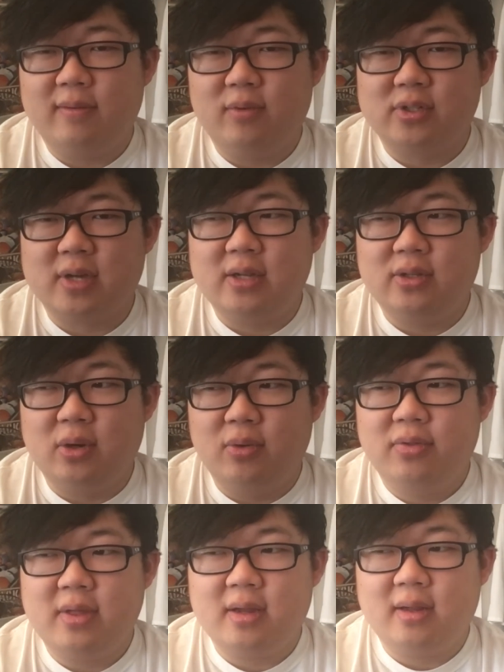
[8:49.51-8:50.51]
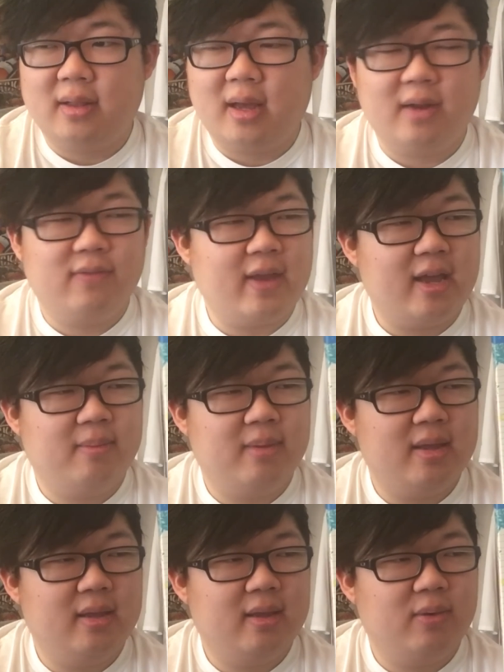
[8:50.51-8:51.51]
which I don't think a lot of
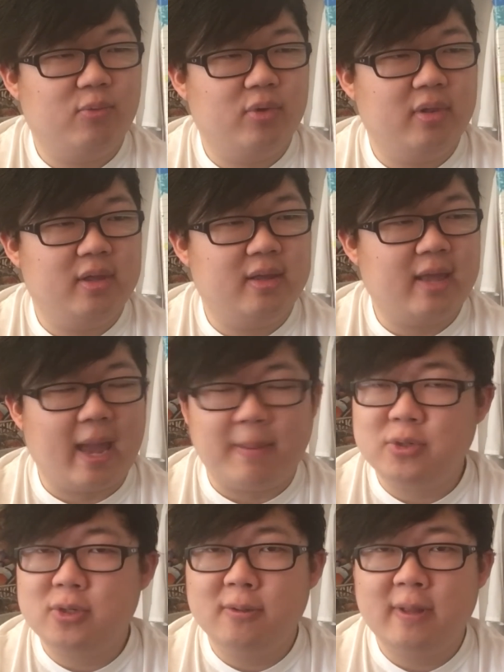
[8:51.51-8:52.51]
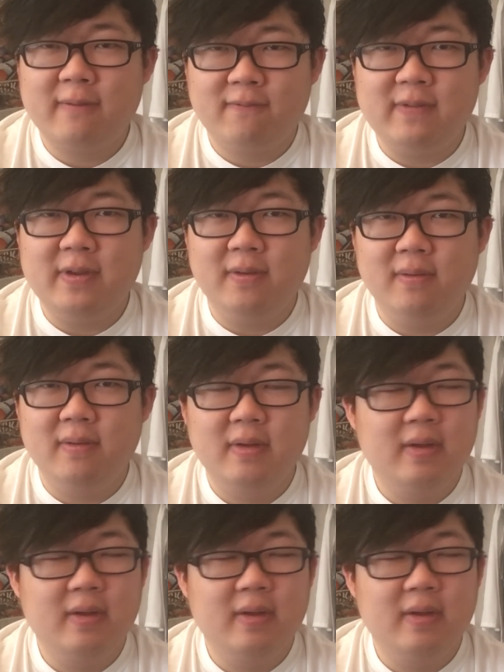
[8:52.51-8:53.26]
anime can really capture that feel.